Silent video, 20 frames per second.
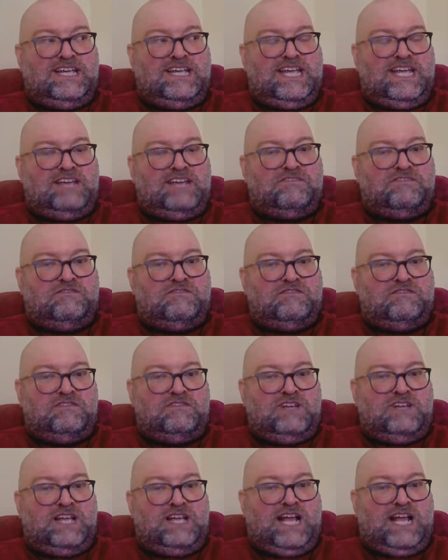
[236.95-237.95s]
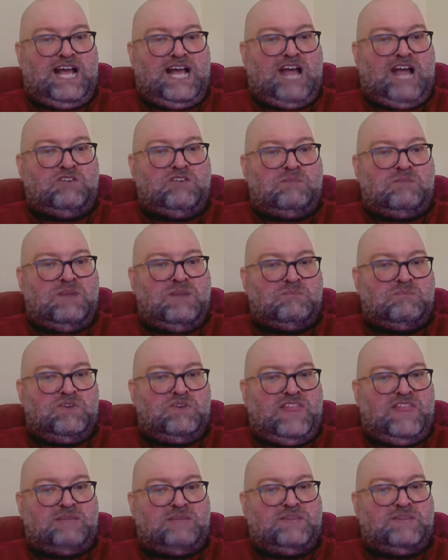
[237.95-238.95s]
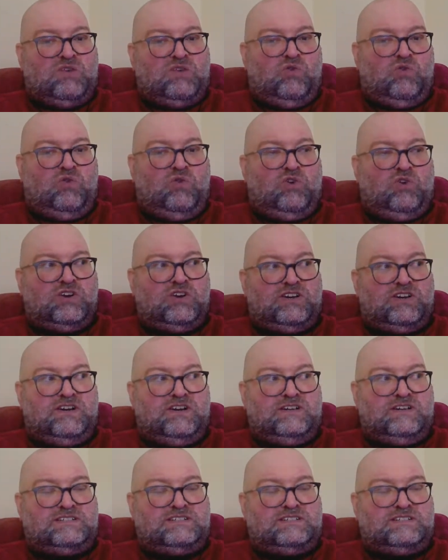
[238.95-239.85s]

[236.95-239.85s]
If I remember them in order,